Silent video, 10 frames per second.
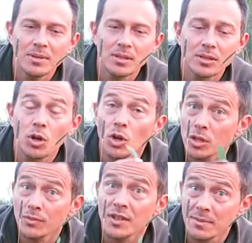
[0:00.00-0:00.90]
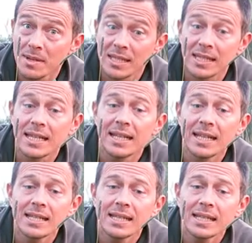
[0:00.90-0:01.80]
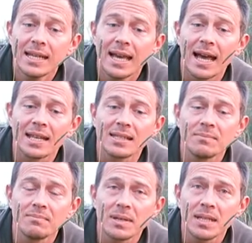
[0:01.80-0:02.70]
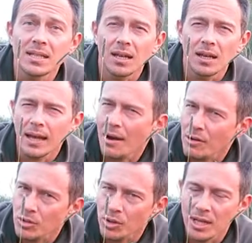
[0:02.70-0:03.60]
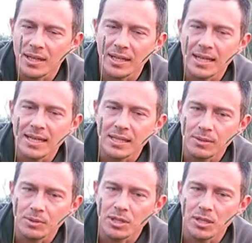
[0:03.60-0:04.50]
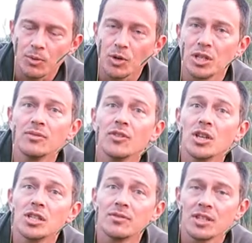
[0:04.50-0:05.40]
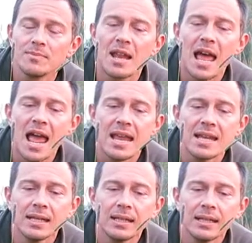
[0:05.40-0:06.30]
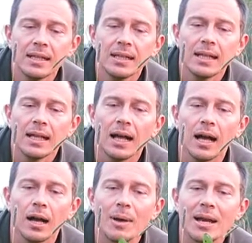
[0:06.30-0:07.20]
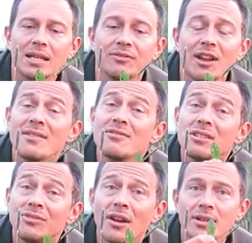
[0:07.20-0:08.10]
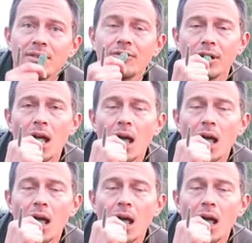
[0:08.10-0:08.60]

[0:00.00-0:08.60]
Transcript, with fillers: It's got lots of vitamin C in it and some beta carotenoid, I think it is, which the body converts to vitamin A. And its flavour is very different.